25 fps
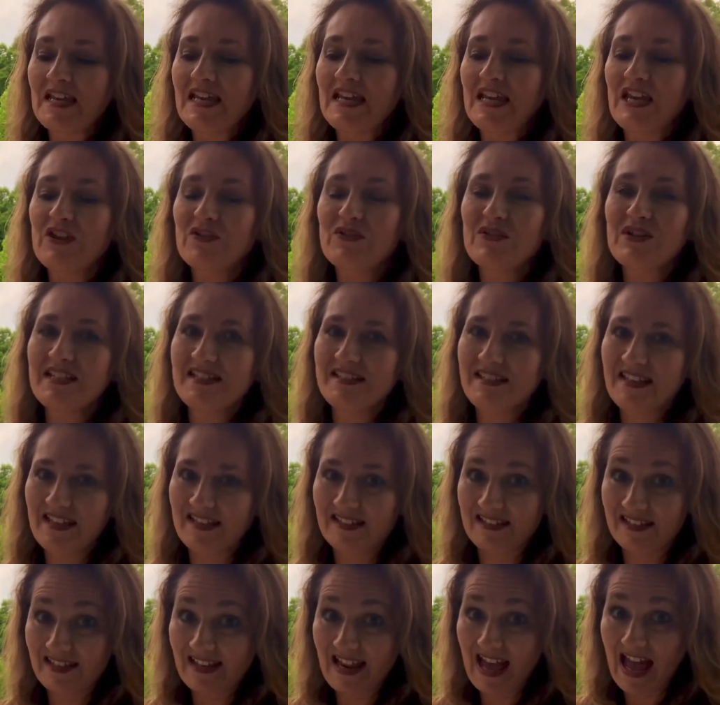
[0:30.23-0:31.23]
Here he
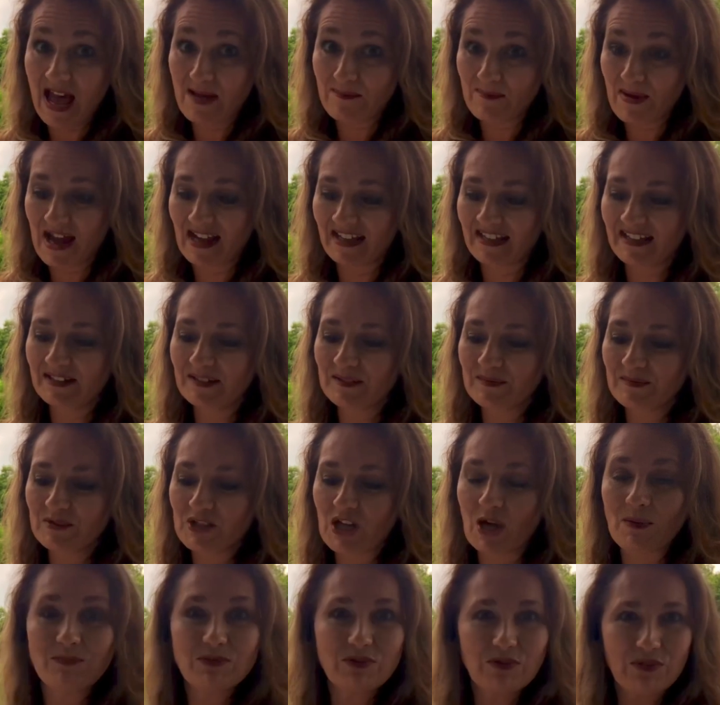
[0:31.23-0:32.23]
says in Habakkuk
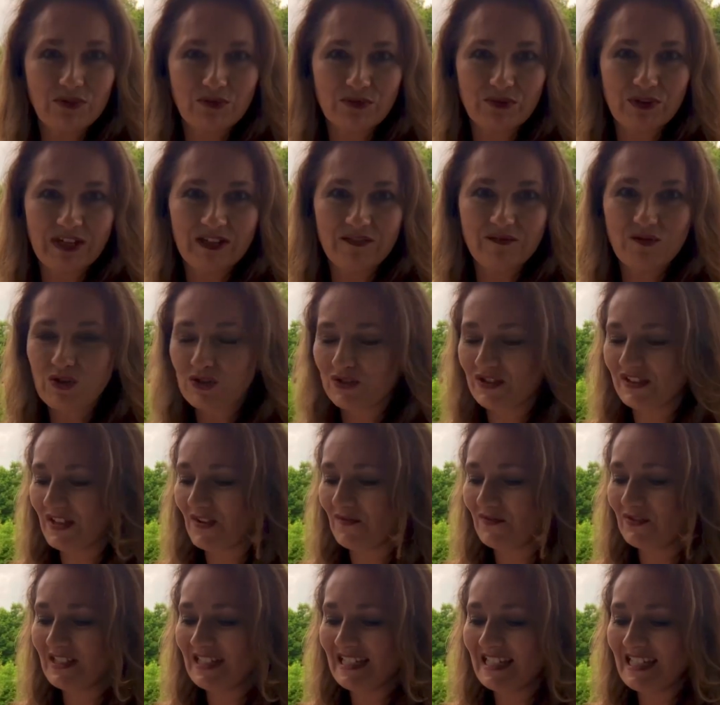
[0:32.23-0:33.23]
chapter 3, verse
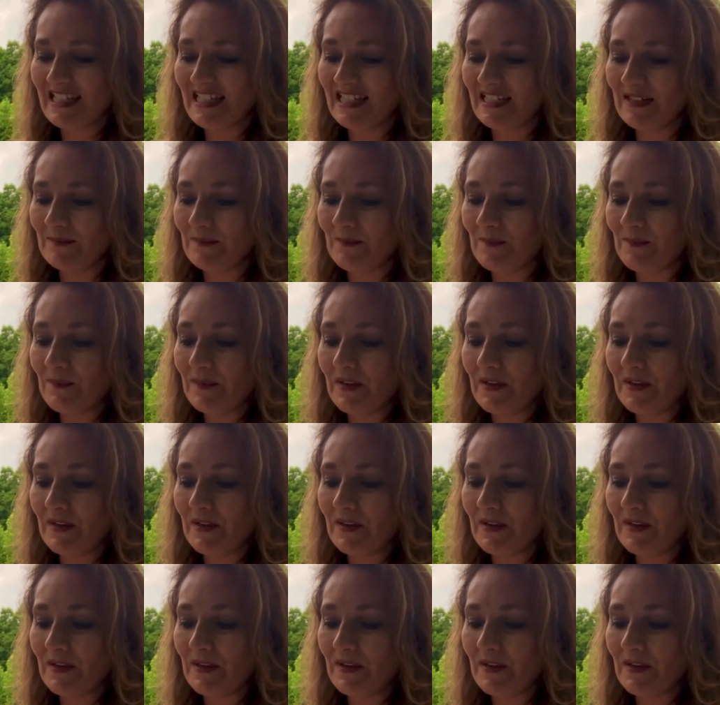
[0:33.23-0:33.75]
17,